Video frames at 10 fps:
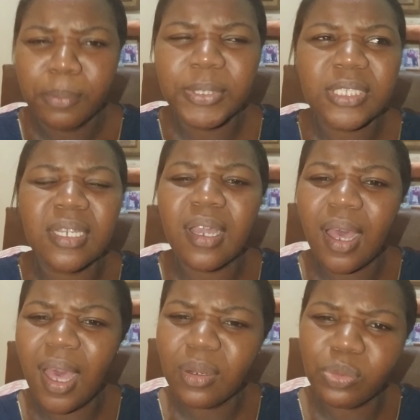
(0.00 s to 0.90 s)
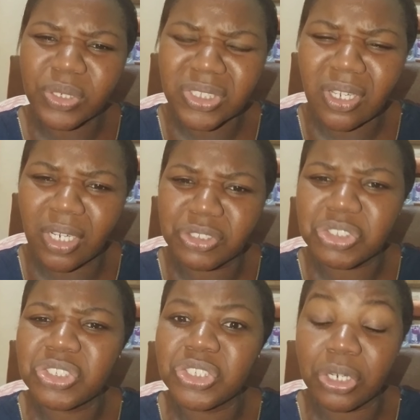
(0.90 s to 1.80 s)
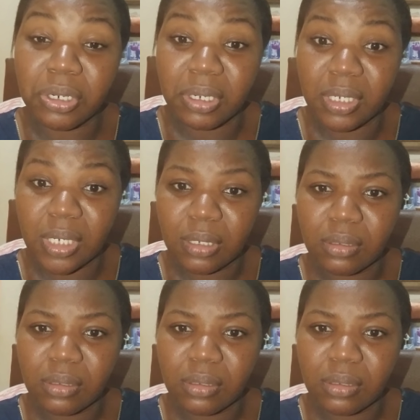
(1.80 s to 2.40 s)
But God was concerned